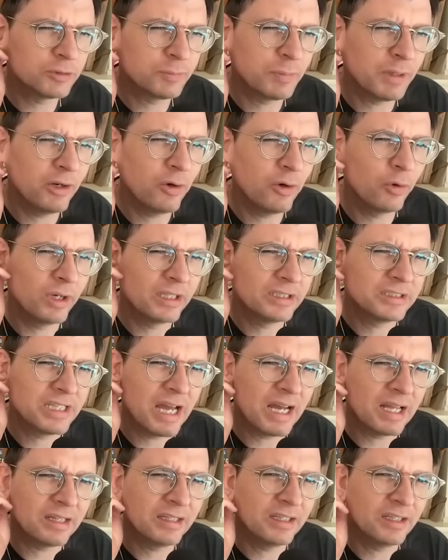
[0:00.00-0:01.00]
but I don't
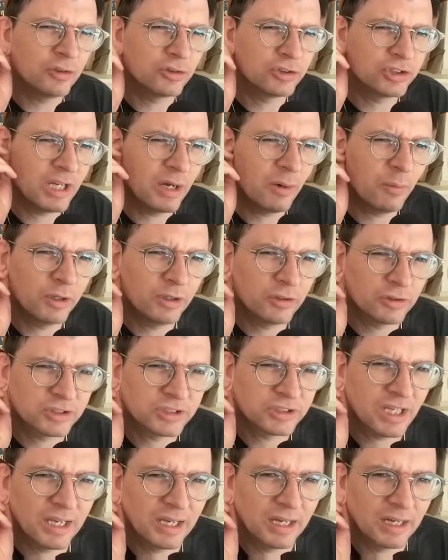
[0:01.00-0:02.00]
exactly understand what you're
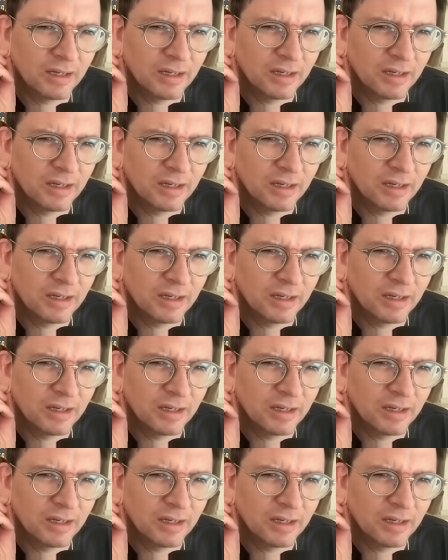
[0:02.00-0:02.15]
saying.